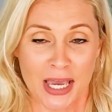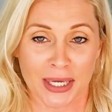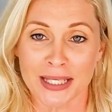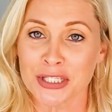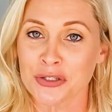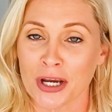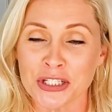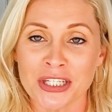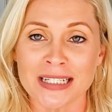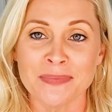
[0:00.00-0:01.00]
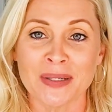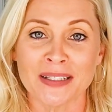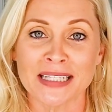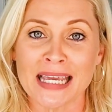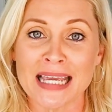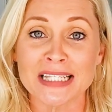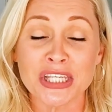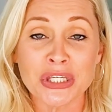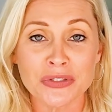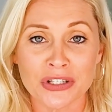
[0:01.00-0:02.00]
construction and building is
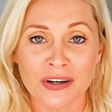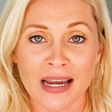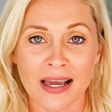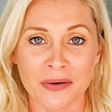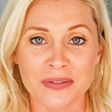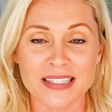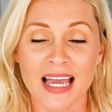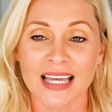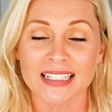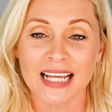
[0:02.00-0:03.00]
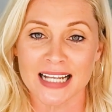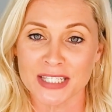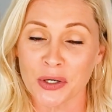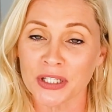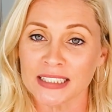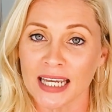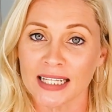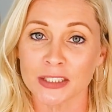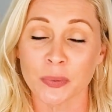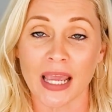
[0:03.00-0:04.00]
huge in our house. Dad's an
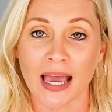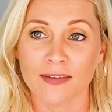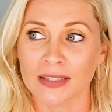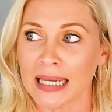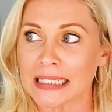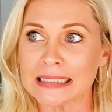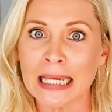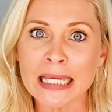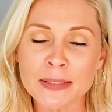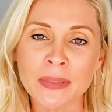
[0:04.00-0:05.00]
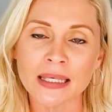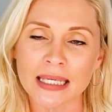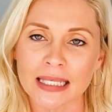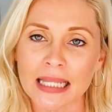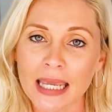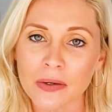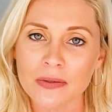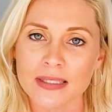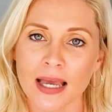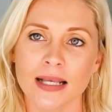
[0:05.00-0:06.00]
architect. We have like 10 million Lego
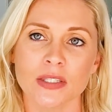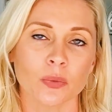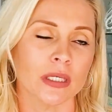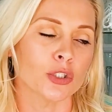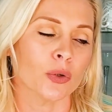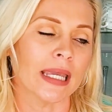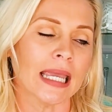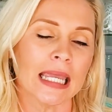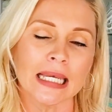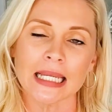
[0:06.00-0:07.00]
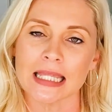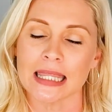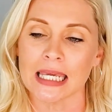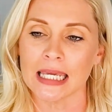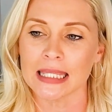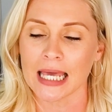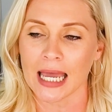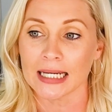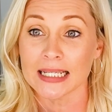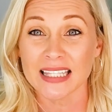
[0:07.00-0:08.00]
sets. We enjoy anything
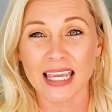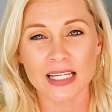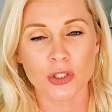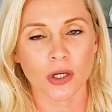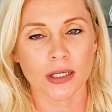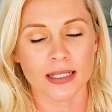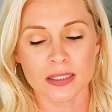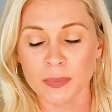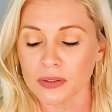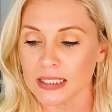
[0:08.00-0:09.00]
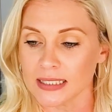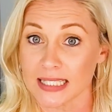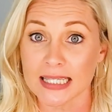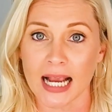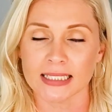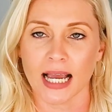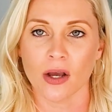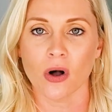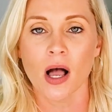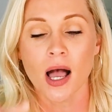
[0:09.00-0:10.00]
that is hands-on, that's building, that's
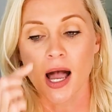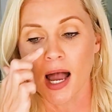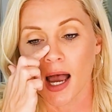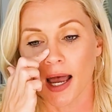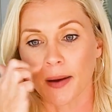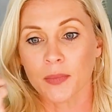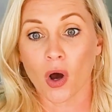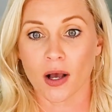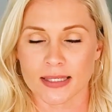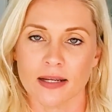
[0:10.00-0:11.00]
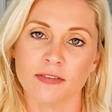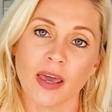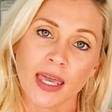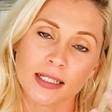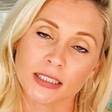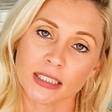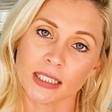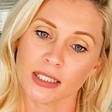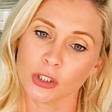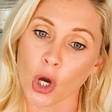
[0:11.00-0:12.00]
tactile, cause and effect,
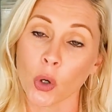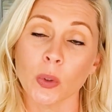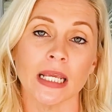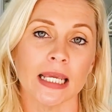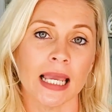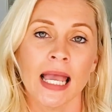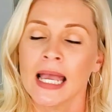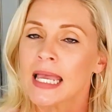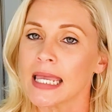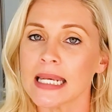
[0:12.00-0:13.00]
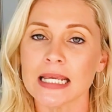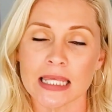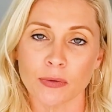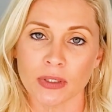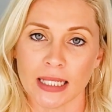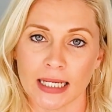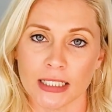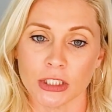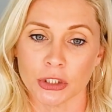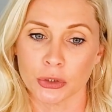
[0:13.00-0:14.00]
coding, anything
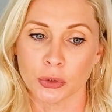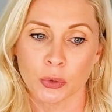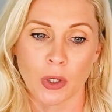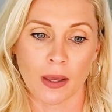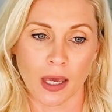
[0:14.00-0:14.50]
relating to